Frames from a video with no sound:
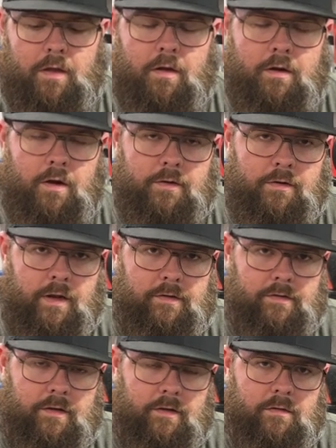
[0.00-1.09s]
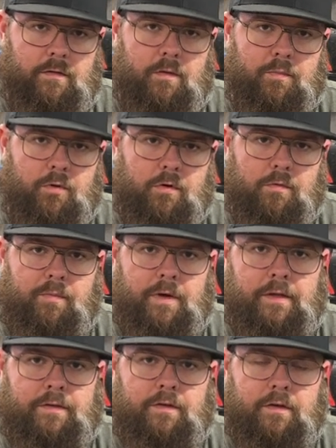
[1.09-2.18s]
Another nice thing that a portable
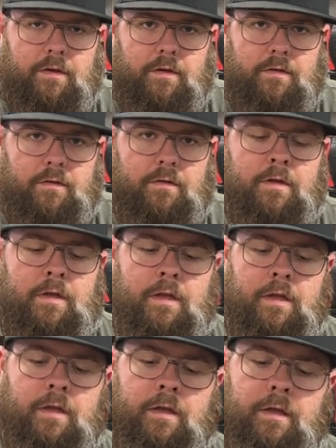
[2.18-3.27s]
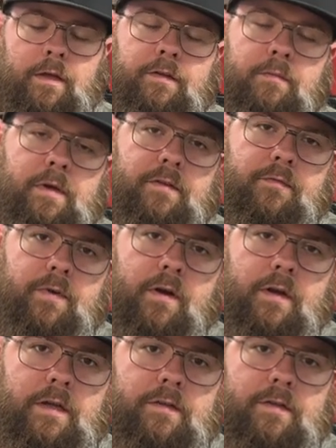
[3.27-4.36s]
bandsaw can do is it makes it
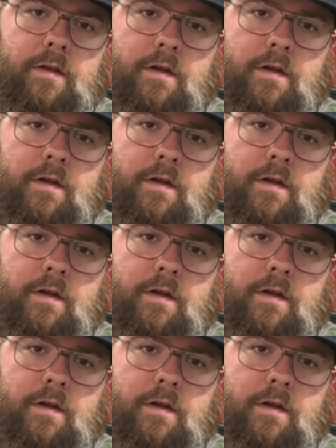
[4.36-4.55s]
very easy to